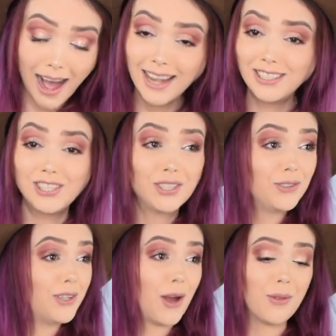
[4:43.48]
I
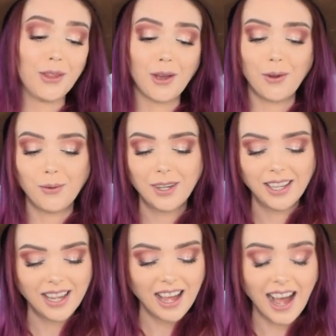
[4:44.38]
do know though,
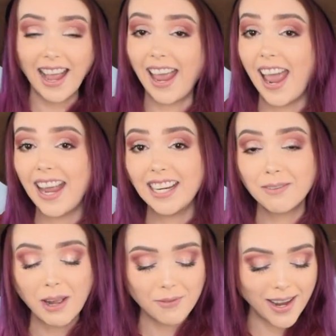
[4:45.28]
I hated
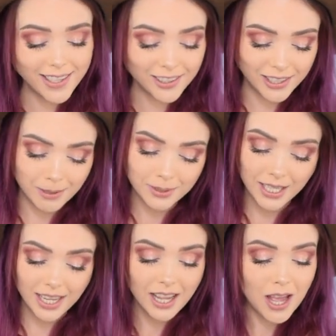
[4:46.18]
my regular
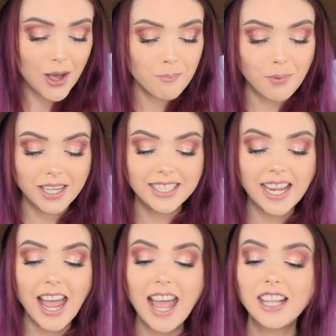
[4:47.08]
Ipsy, but
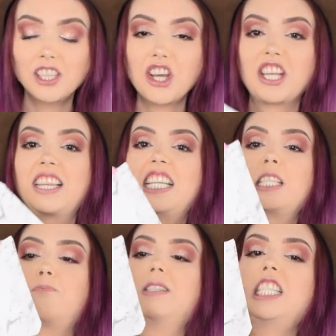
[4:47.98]
dang, look at
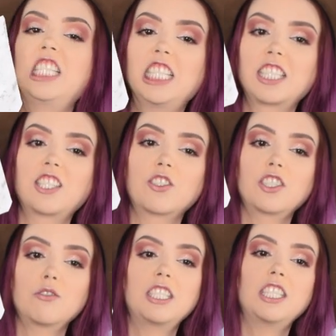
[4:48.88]
these bags. They're
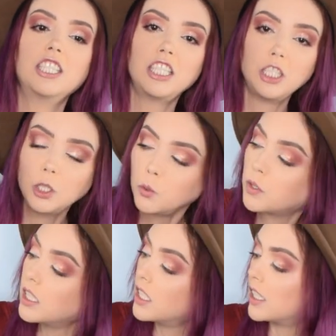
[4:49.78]
so cute.
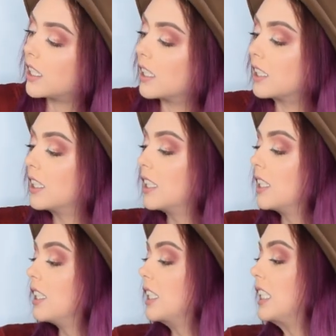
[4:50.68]
oh,
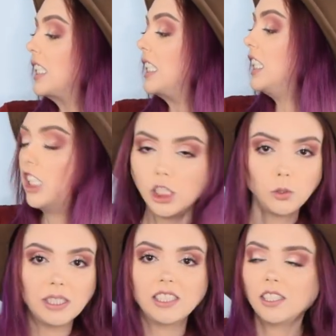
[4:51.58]

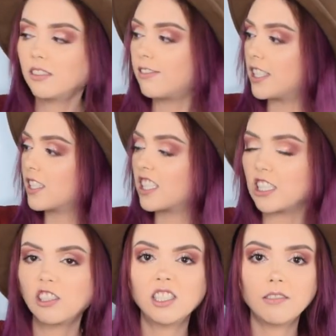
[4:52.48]
I love it. I
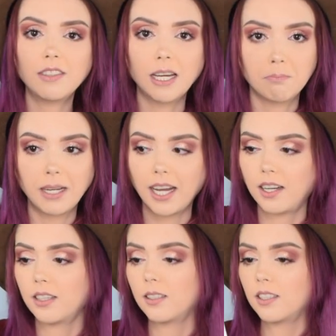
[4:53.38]
love that
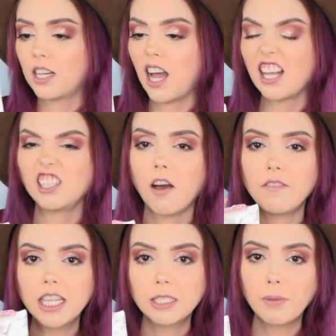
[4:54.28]
bag. I love
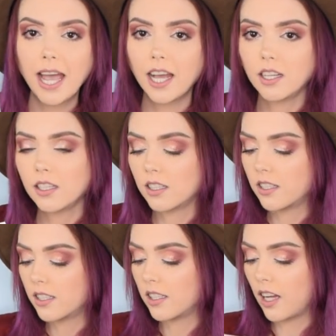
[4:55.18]
this bag.
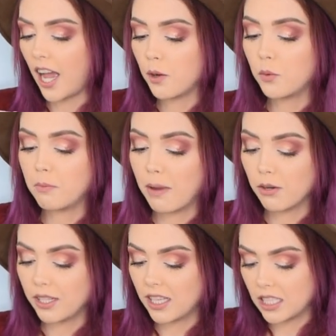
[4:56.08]
I would
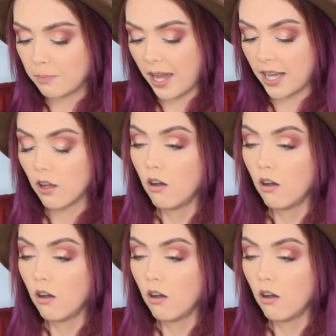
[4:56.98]
marry this bag.